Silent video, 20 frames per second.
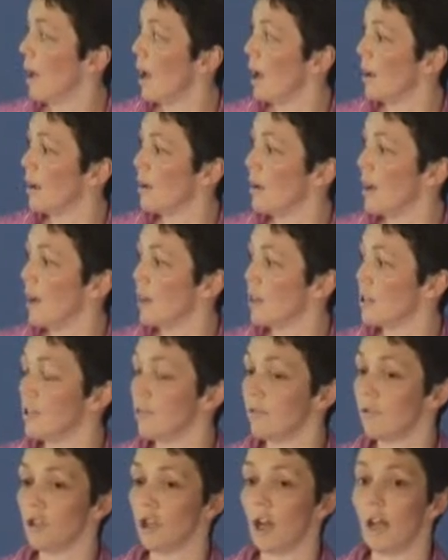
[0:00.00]
and a
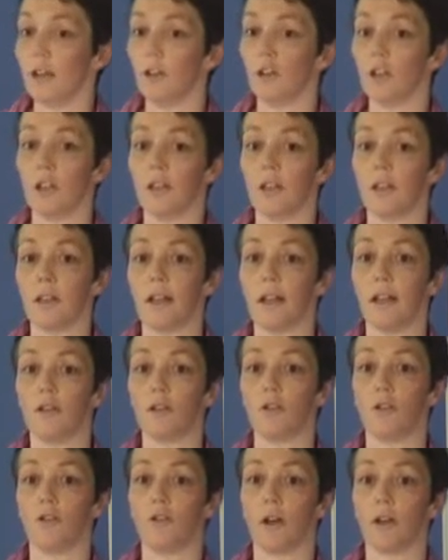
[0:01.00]
negative change
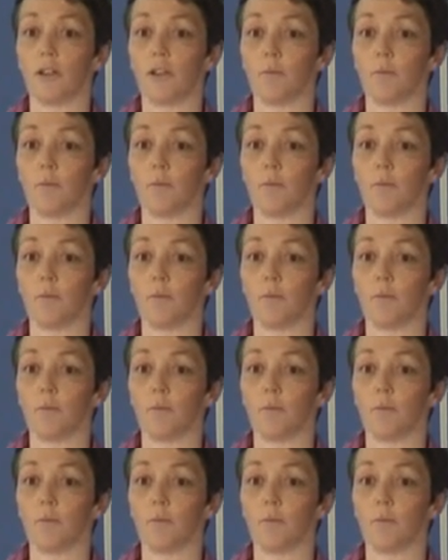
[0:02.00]
indicates the drug